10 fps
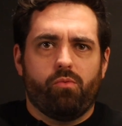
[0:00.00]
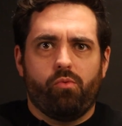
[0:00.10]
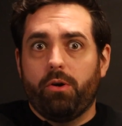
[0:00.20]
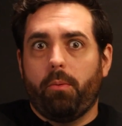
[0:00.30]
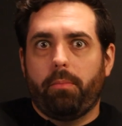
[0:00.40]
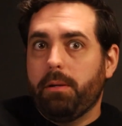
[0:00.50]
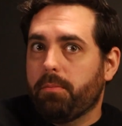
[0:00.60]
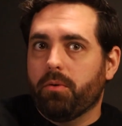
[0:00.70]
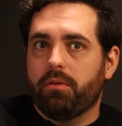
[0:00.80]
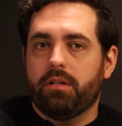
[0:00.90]
real
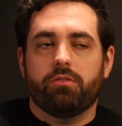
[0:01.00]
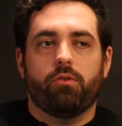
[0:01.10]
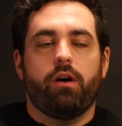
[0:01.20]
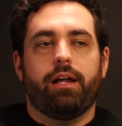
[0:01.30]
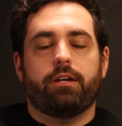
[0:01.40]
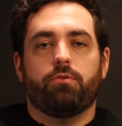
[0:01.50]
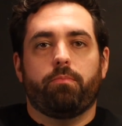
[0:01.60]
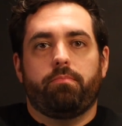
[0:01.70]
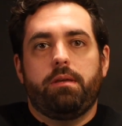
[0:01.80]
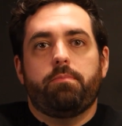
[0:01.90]
people and there's actual
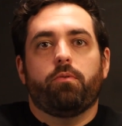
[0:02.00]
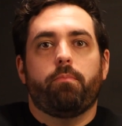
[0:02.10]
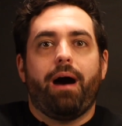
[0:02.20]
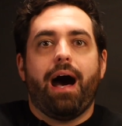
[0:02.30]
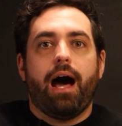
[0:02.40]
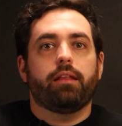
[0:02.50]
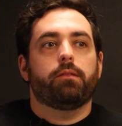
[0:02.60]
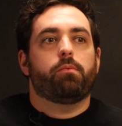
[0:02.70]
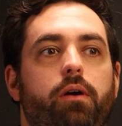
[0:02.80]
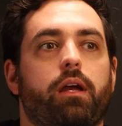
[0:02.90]
people behind
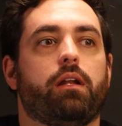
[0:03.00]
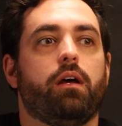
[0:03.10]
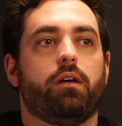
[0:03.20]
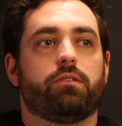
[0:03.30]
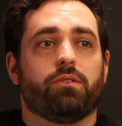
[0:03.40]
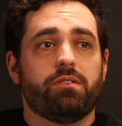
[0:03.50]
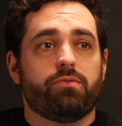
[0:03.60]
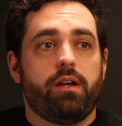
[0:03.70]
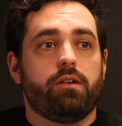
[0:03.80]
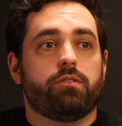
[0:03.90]
the brand. So this
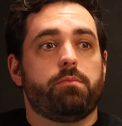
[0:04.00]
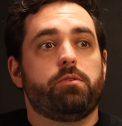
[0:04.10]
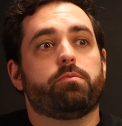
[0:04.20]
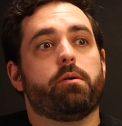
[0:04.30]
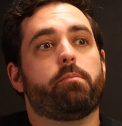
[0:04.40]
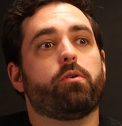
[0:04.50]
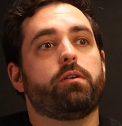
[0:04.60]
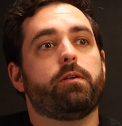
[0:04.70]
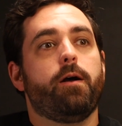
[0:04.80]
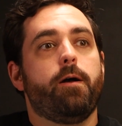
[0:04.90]
right here is going to be super important.